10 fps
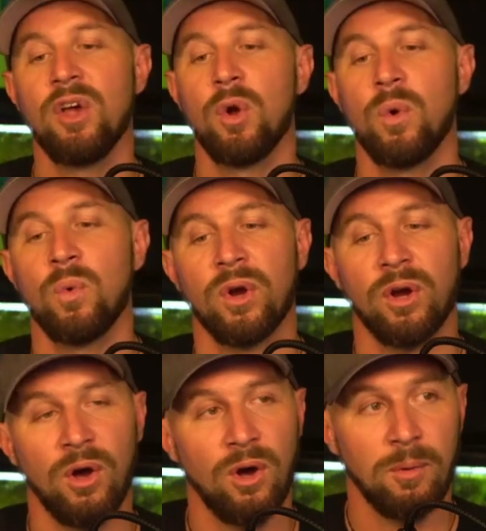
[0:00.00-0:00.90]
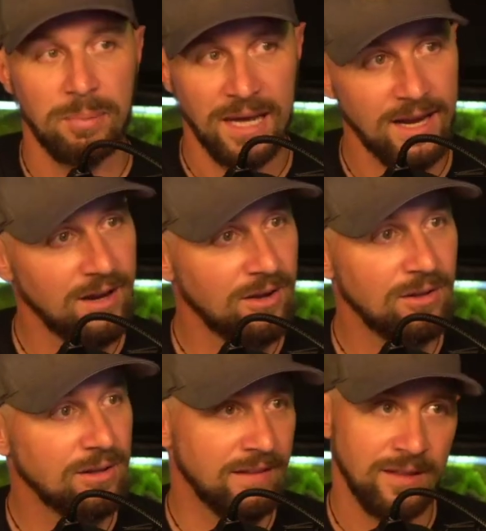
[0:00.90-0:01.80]
were all pale,
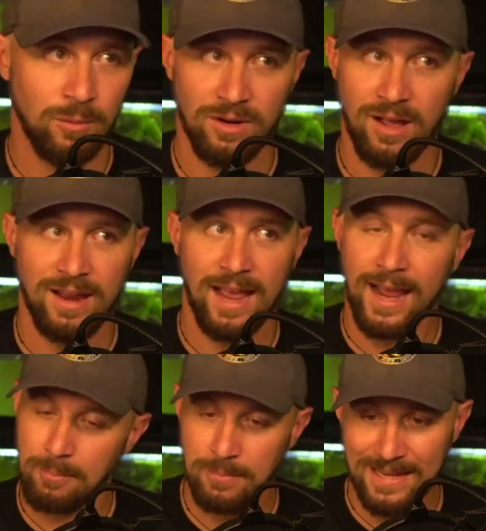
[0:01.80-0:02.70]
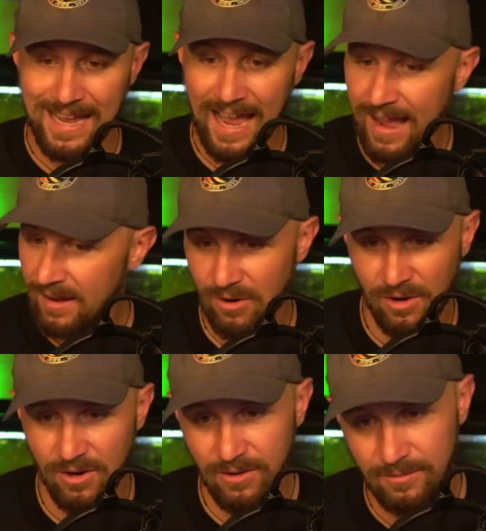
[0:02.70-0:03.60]
and they were not happy at
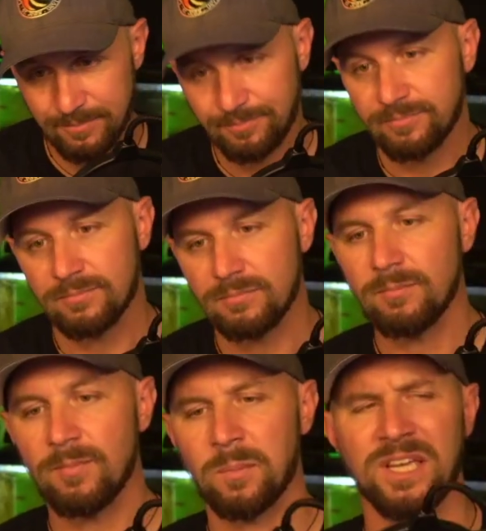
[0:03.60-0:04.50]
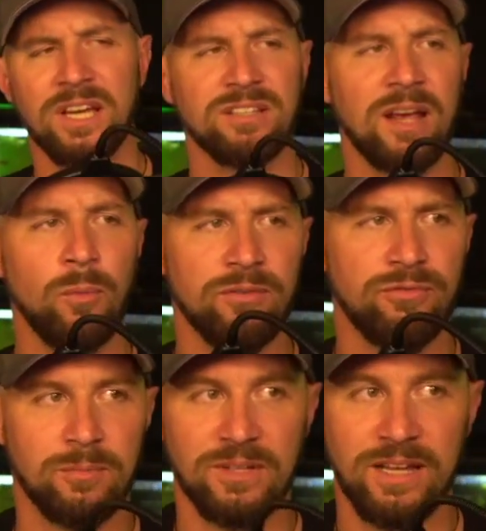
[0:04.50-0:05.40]
all, because I went from
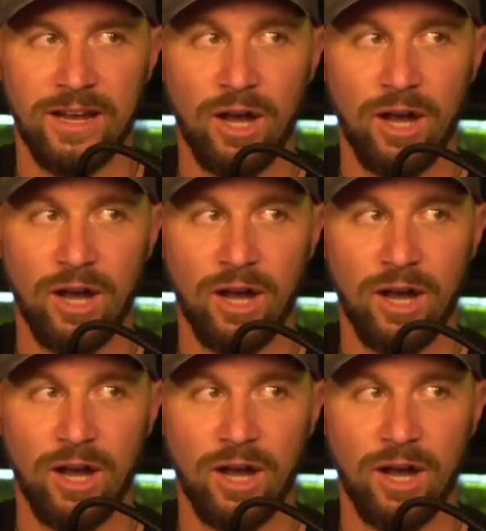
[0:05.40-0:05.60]
like a